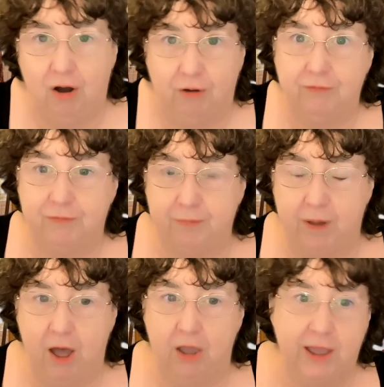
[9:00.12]
of,
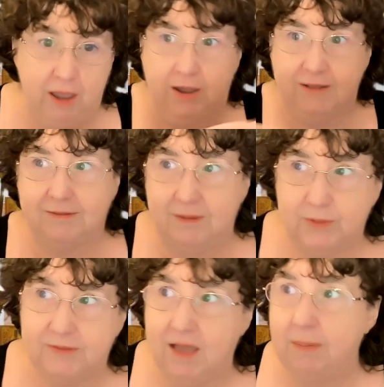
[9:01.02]
okay, I can see
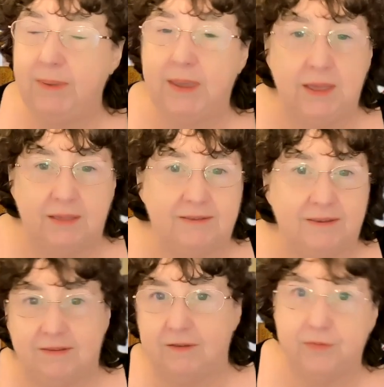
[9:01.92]
what's coming. It's
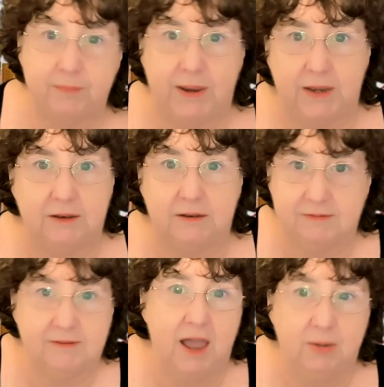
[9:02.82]
easier for me to
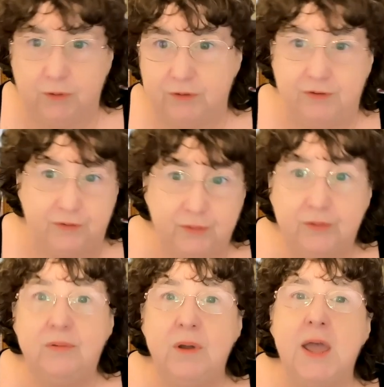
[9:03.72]
decide what to
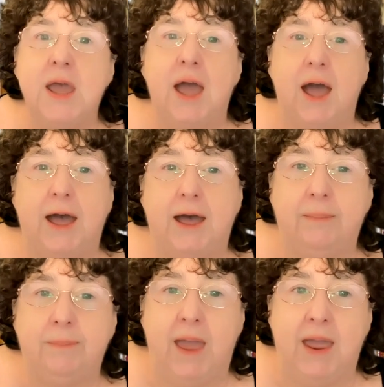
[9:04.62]
do,
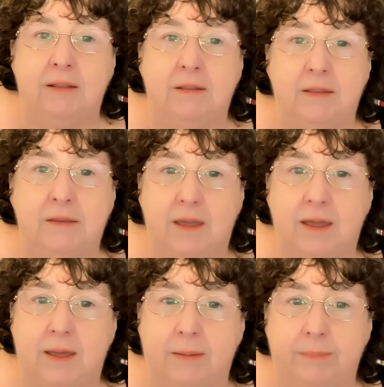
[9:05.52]
and
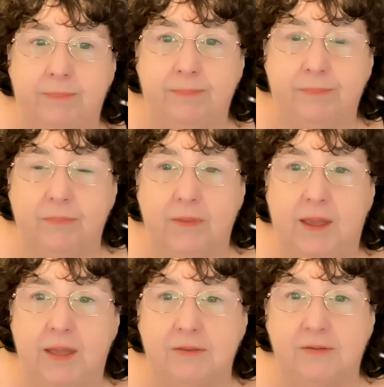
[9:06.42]

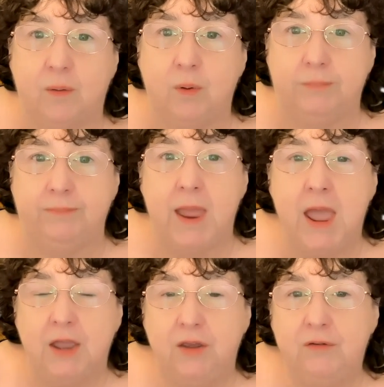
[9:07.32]
so on.
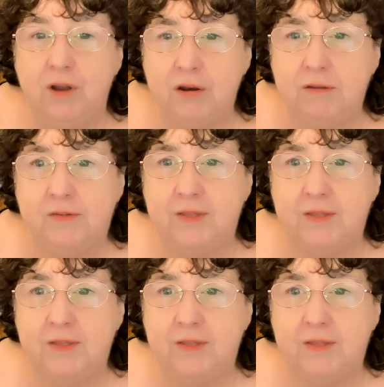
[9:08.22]
You'll notice